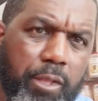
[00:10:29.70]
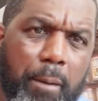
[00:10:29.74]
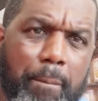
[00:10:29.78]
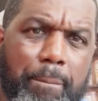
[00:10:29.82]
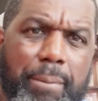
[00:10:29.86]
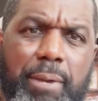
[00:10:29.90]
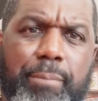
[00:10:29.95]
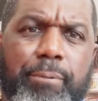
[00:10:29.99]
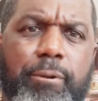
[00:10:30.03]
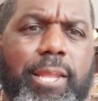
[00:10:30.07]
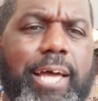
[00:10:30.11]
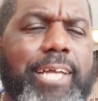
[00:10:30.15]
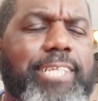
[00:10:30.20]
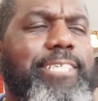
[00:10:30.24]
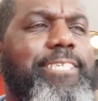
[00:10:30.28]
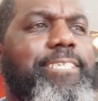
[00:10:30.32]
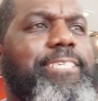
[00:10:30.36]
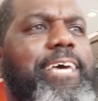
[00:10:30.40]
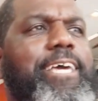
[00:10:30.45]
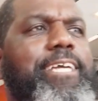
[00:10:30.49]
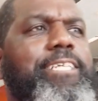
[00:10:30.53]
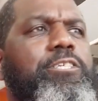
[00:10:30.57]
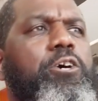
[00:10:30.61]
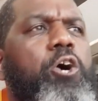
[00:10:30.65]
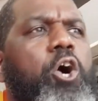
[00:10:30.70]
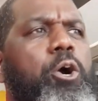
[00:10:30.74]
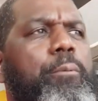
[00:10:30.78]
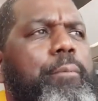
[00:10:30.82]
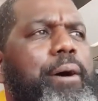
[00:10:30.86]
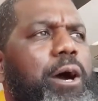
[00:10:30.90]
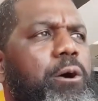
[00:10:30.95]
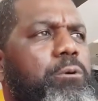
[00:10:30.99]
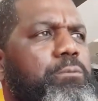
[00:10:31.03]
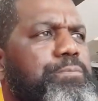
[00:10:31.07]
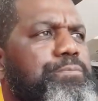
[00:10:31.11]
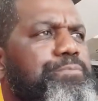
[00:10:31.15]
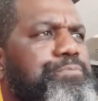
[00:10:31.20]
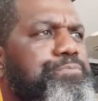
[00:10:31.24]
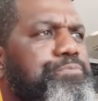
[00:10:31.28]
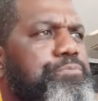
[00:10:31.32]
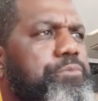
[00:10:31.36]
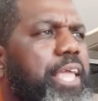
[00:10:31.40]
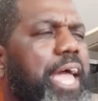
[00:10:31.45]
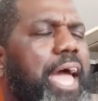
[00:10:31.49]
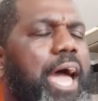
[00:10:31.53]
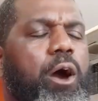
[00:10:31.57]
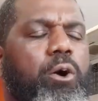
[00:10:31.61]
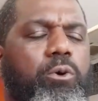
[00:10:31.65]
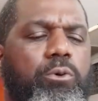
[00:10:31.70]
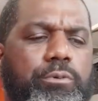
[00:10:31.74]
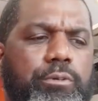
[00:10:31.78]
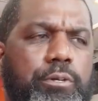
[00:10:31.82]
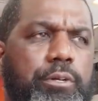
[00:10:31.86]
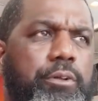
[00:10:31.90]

people like to say, talk about how